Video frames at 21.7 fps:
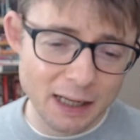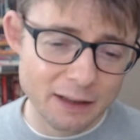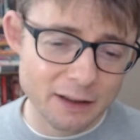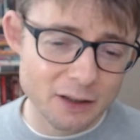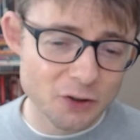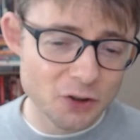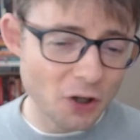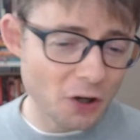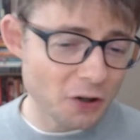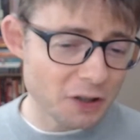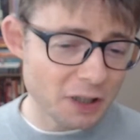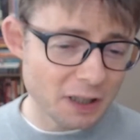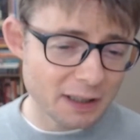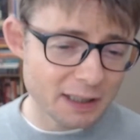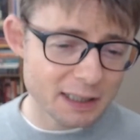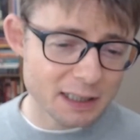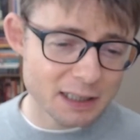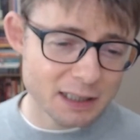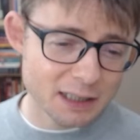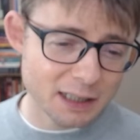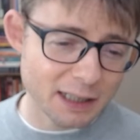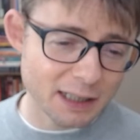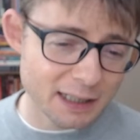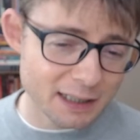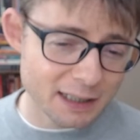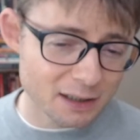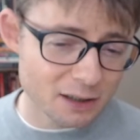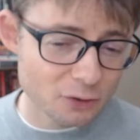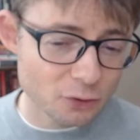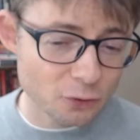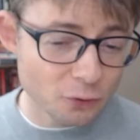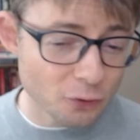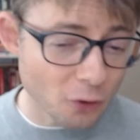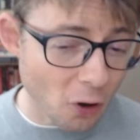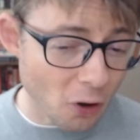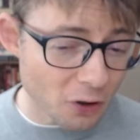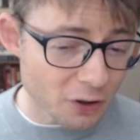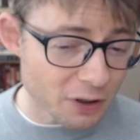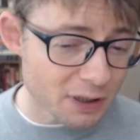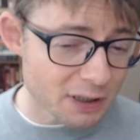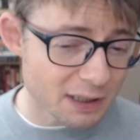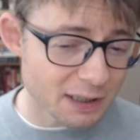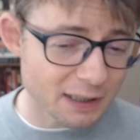The journalist is
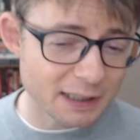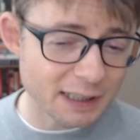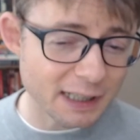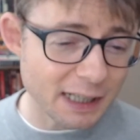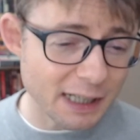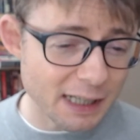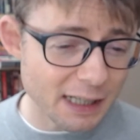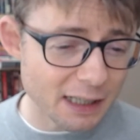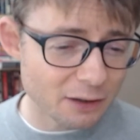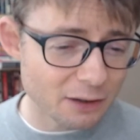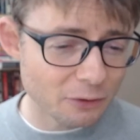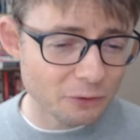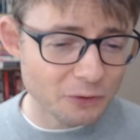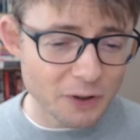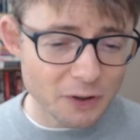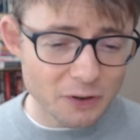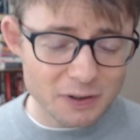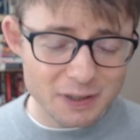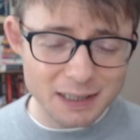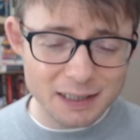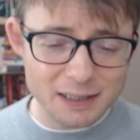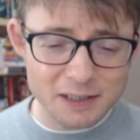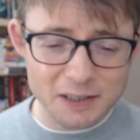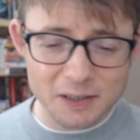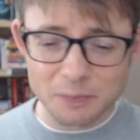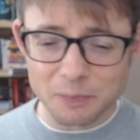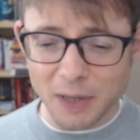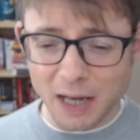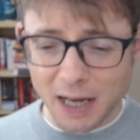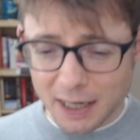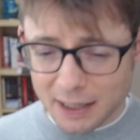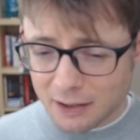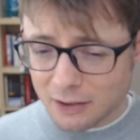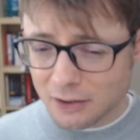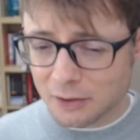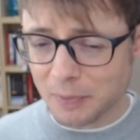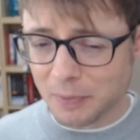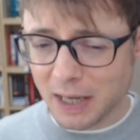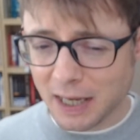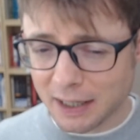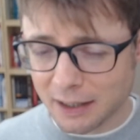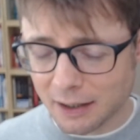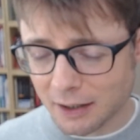drawn to E and feels inspired
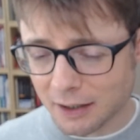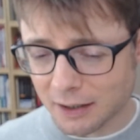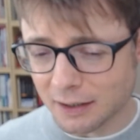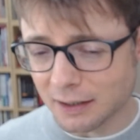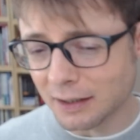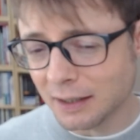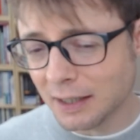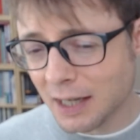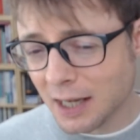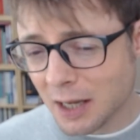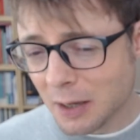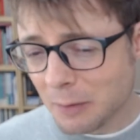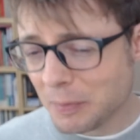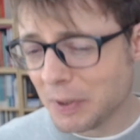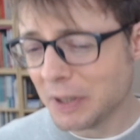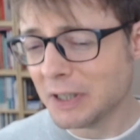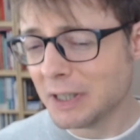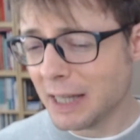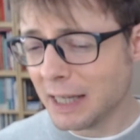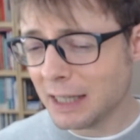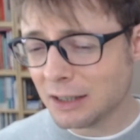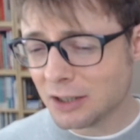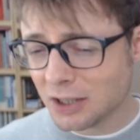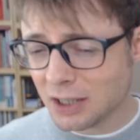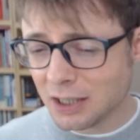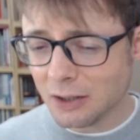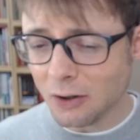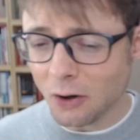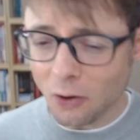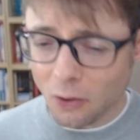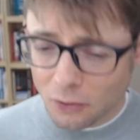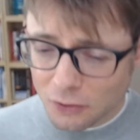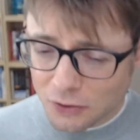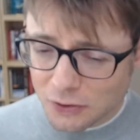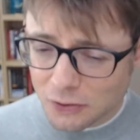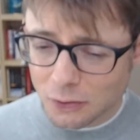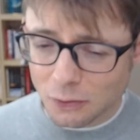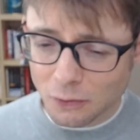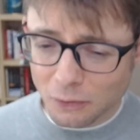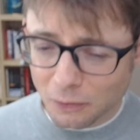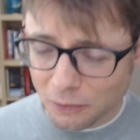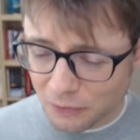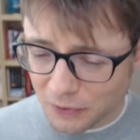by her, but then she
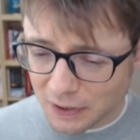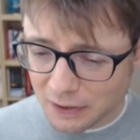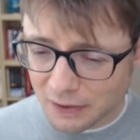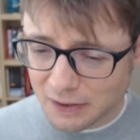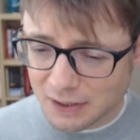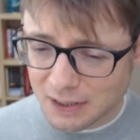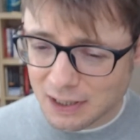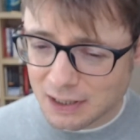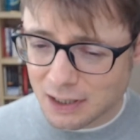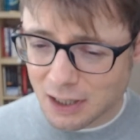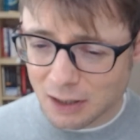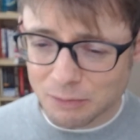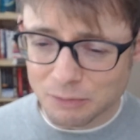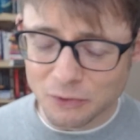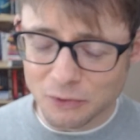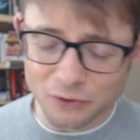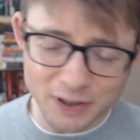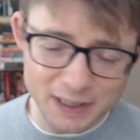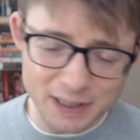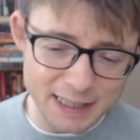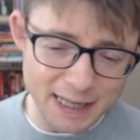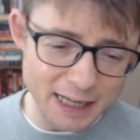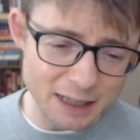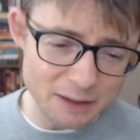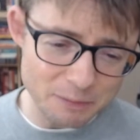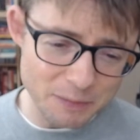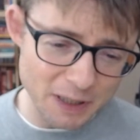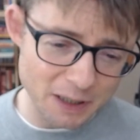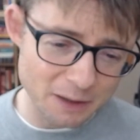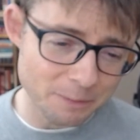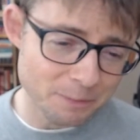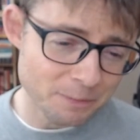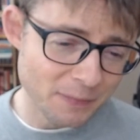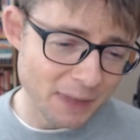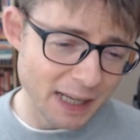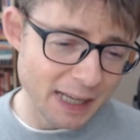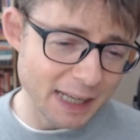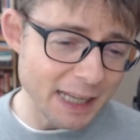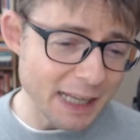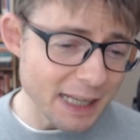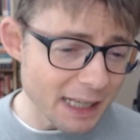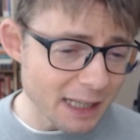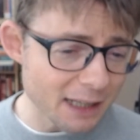also feels some resentment.
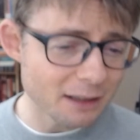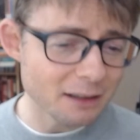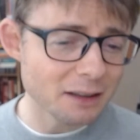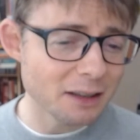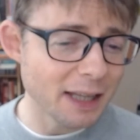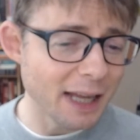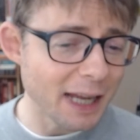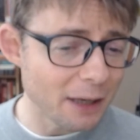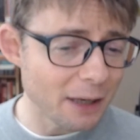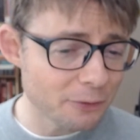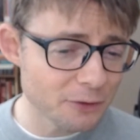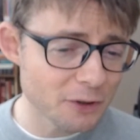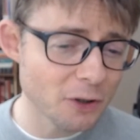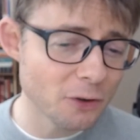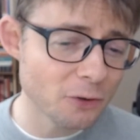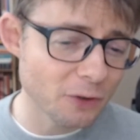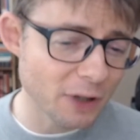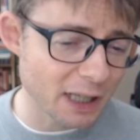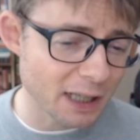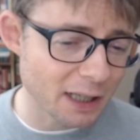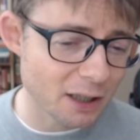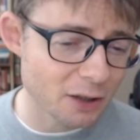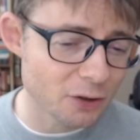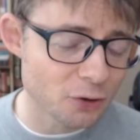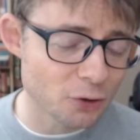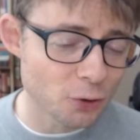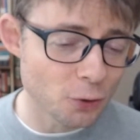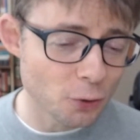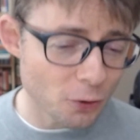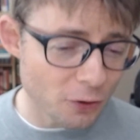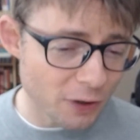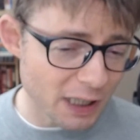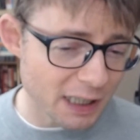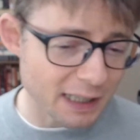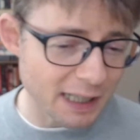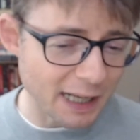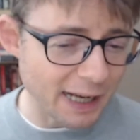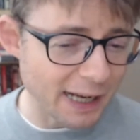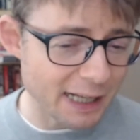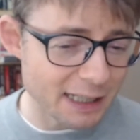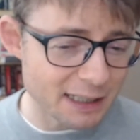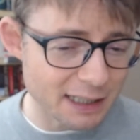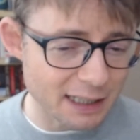E left Korea during the
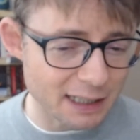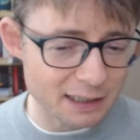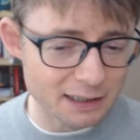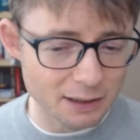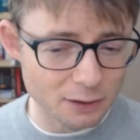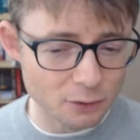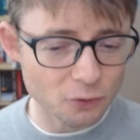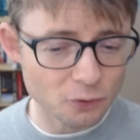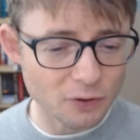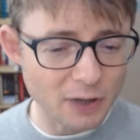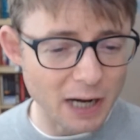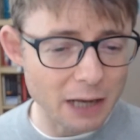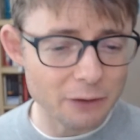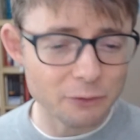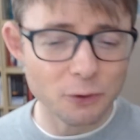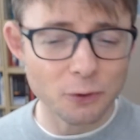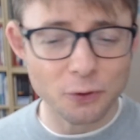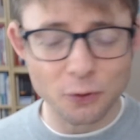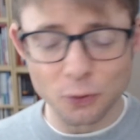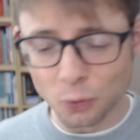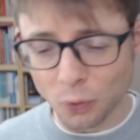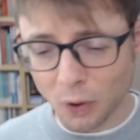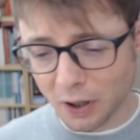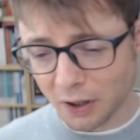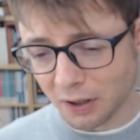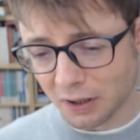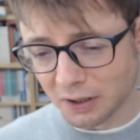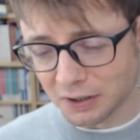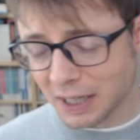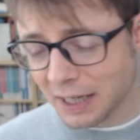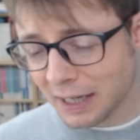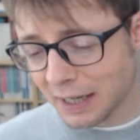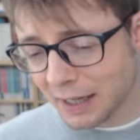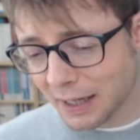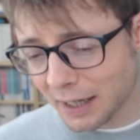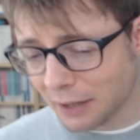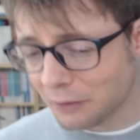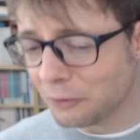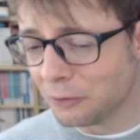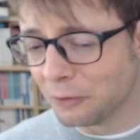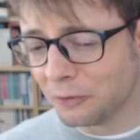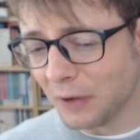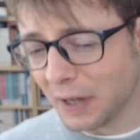80s to travel the world
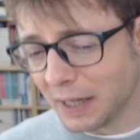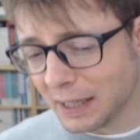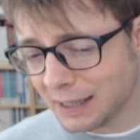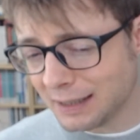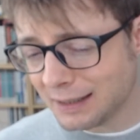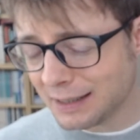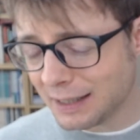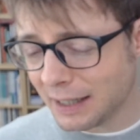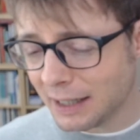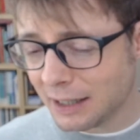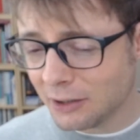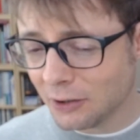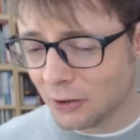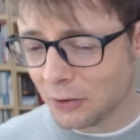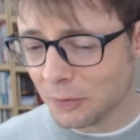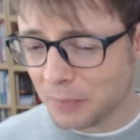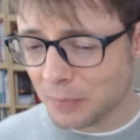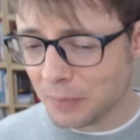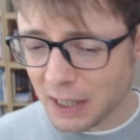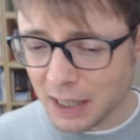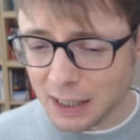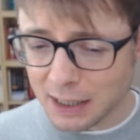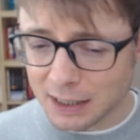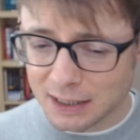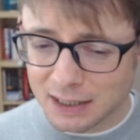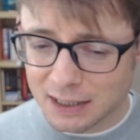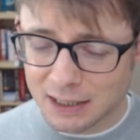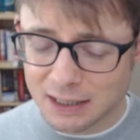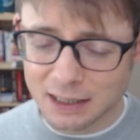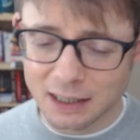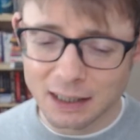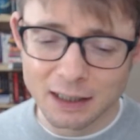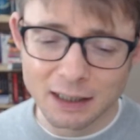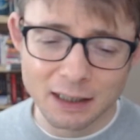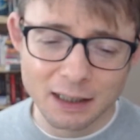and find inner peace.